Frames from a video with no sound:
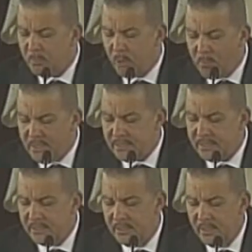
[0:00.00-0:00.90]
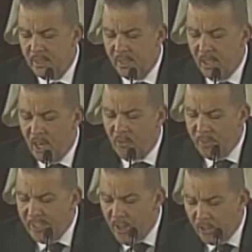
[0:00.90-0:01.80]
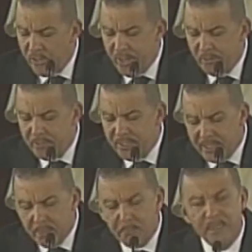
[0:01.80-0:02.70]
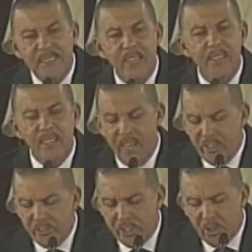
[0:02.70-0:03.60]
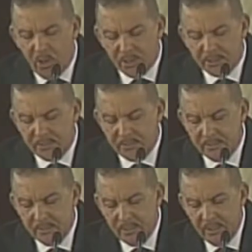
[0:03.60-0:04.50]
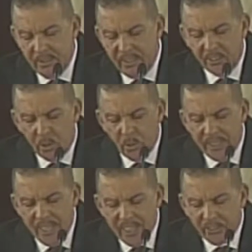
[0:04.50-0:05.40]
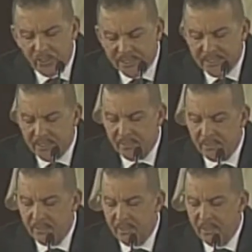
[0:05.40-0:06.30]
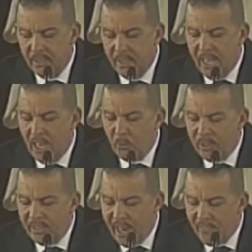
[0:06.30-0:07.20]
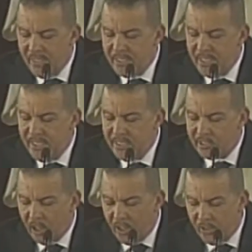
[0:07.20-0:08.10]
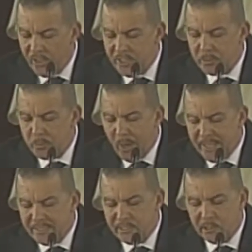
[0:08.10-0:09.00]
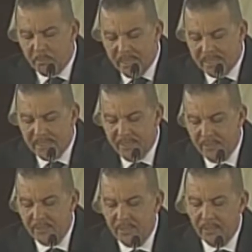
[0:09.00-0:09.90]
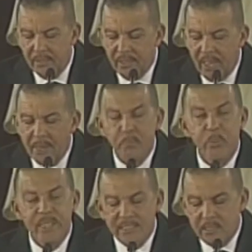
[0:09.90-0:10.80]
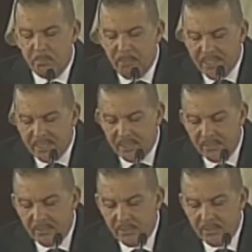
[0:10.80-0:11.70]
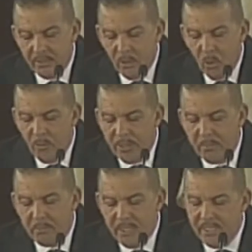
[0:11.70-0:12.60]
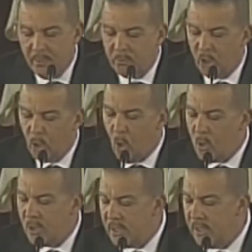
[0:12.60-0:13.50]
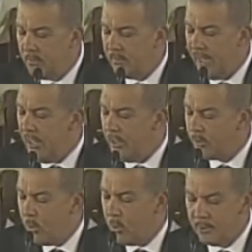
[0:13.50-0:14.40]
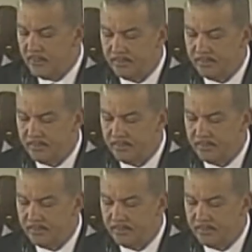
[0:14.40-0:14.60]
a promise of a reduction of 30% in energy costs, including electricity, and would guarantee these countries price stability and predictability over the medium to long term," end of quote.